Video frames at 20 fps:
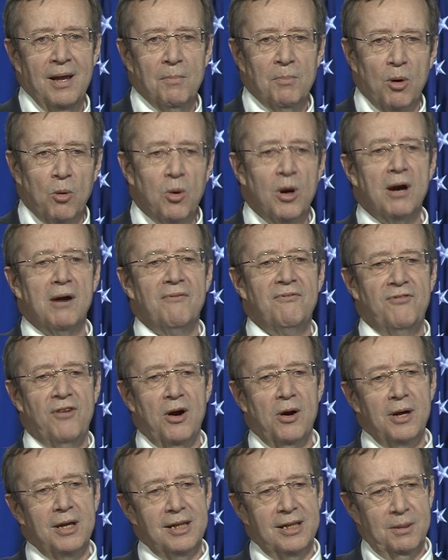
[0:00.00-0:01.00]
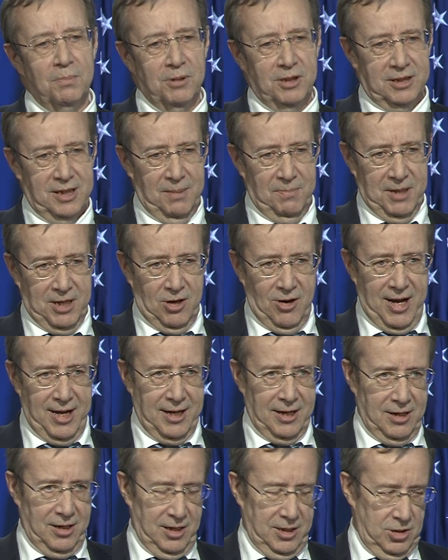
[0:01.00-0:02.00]
we're a very liberal
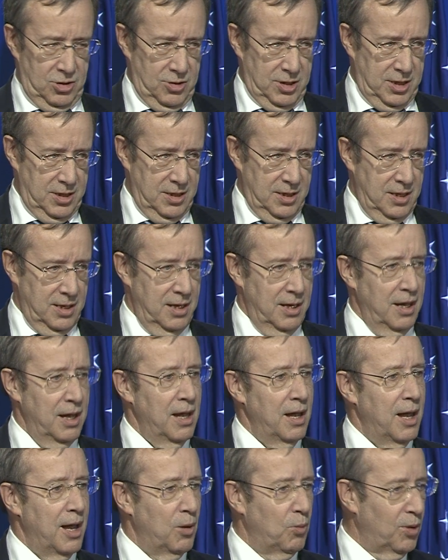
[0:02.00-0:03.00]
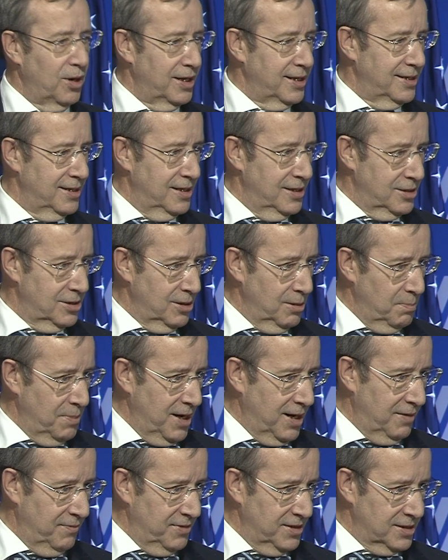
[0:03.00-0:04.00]
democratic country. And one of the additional
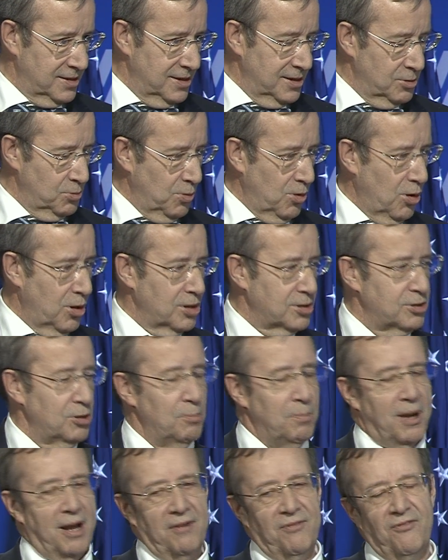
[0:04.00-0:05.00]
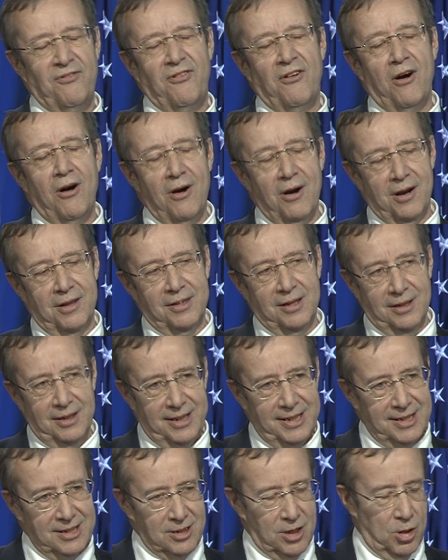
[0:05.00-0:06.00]
benefits is we're also by far the
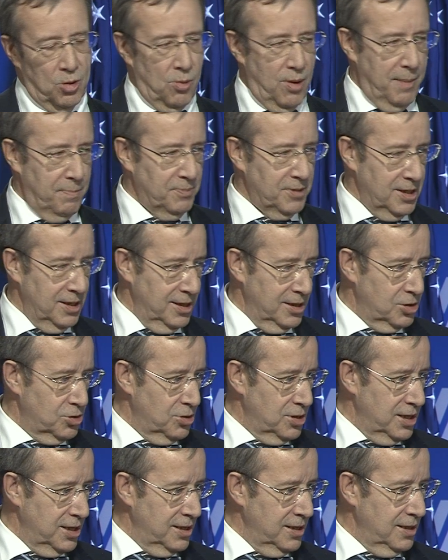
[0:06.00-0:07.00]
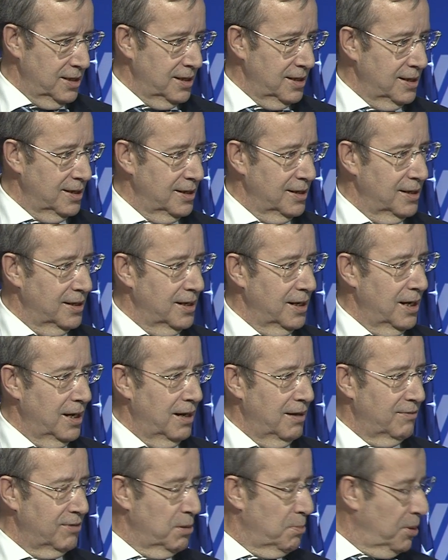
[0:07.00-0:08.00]
least corrupt country
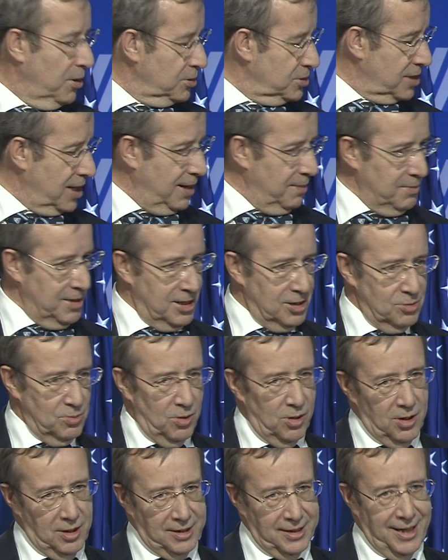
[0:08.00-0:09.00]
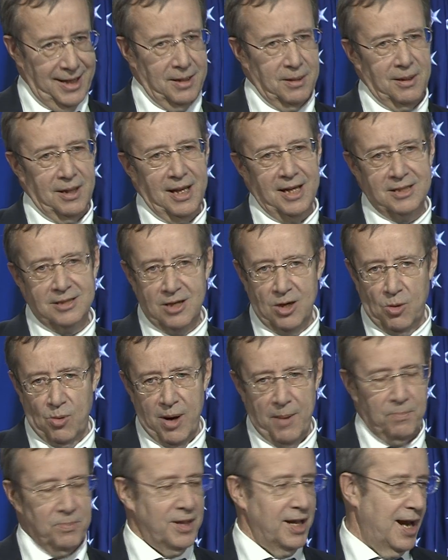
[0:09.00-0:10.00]
of the post-communist world and less
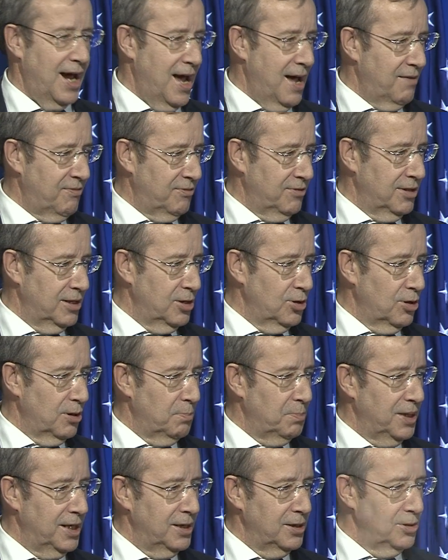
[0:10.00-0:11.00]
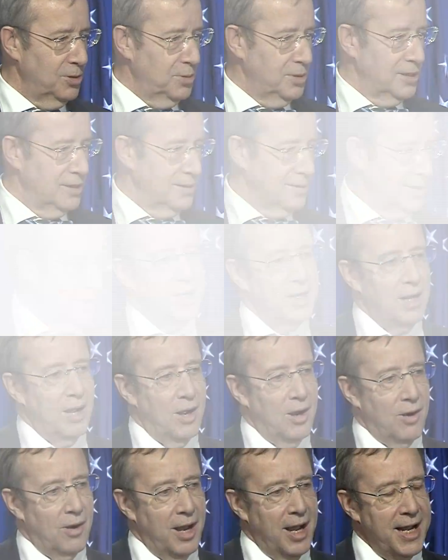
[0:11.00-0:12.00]
corrupt than half of the European Union.
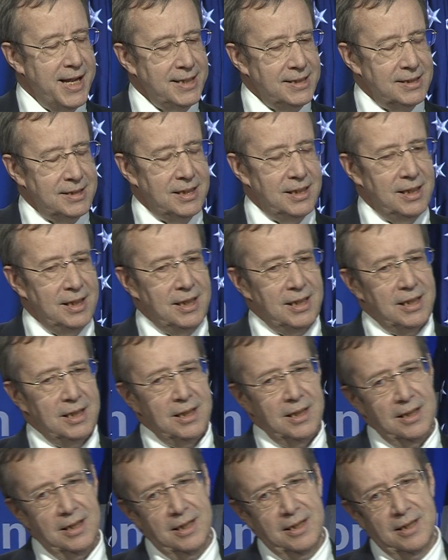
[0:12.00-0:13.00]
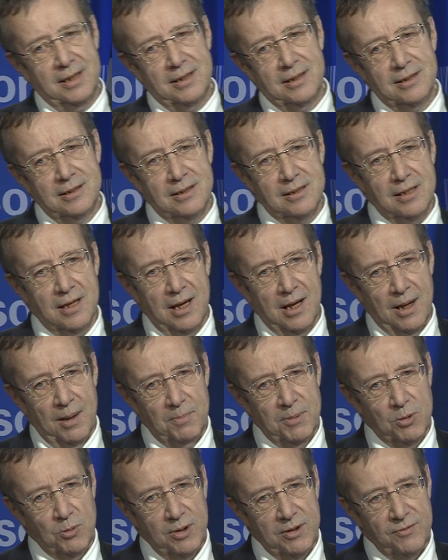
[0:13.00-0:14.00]
Our IT is,
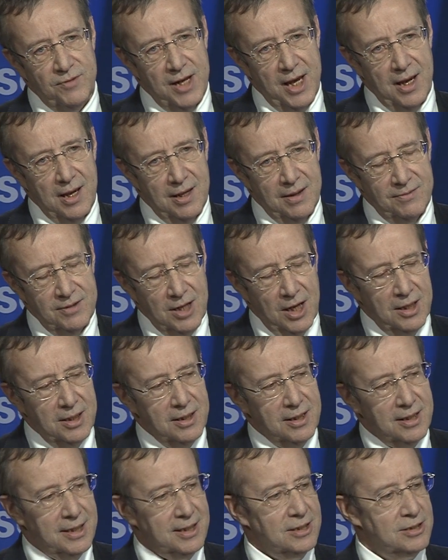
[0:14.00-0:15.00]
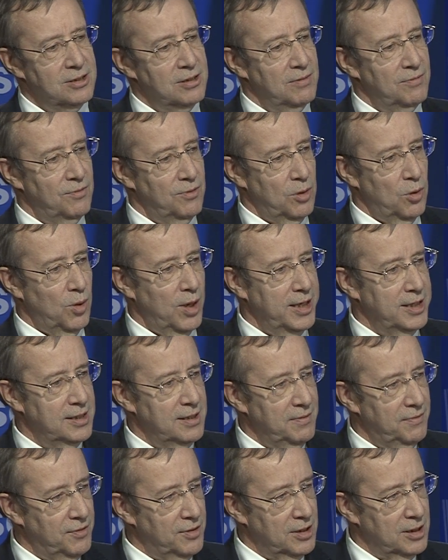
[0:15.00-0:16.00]
we've done things quite
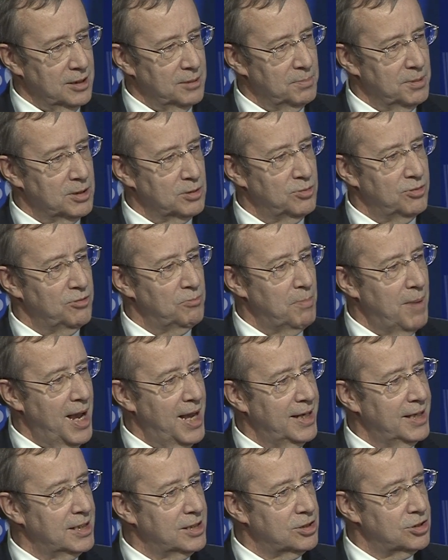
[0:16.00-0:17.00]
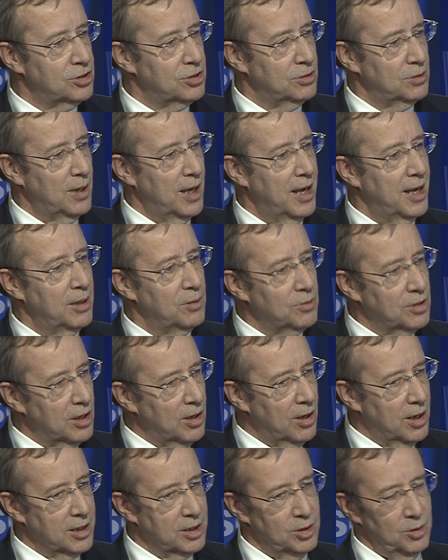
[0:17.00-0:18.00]
differently because we've managed to, I would
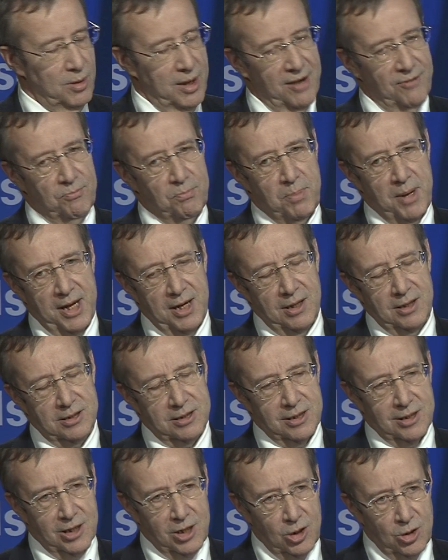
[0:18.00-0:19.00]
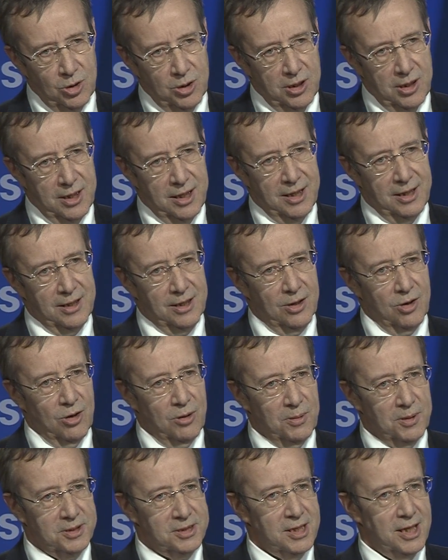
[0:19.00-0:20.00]
argue, have better security than
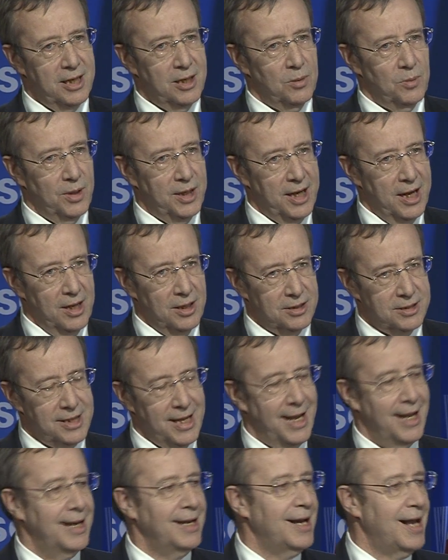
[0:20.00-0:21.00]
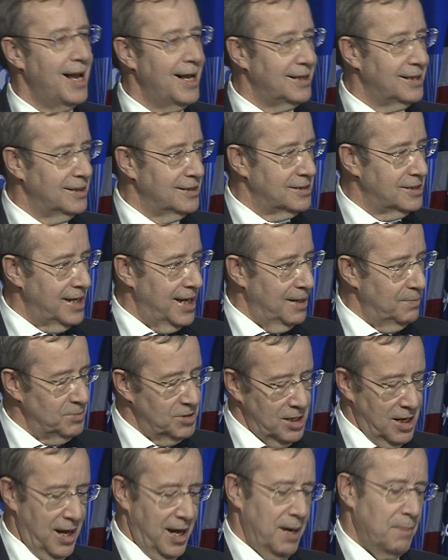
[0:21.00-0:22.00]
almost anyone else and at the same
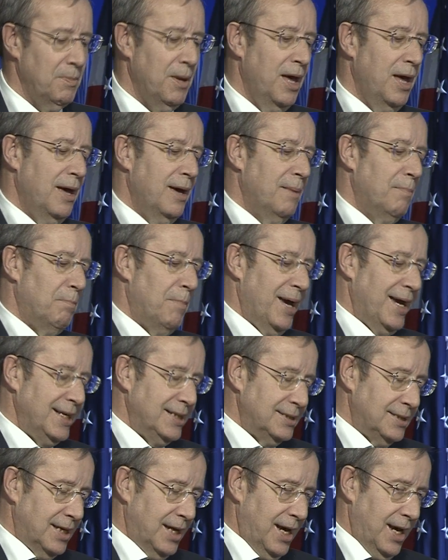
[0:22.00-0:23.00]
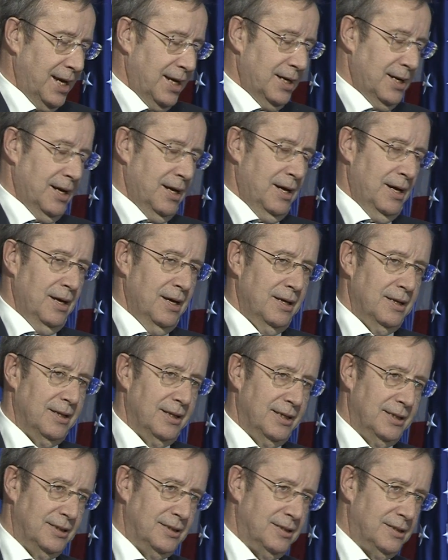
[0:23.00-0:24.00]
time maintain
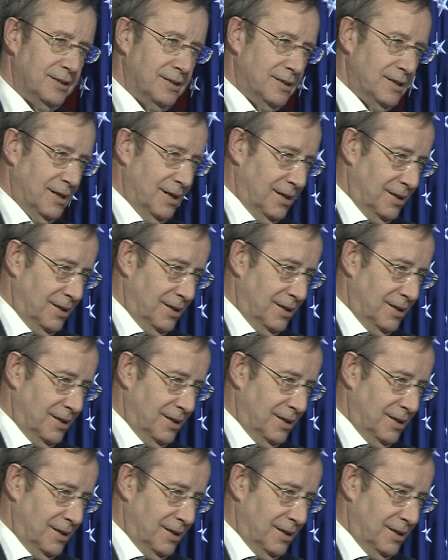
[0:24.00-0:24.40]
this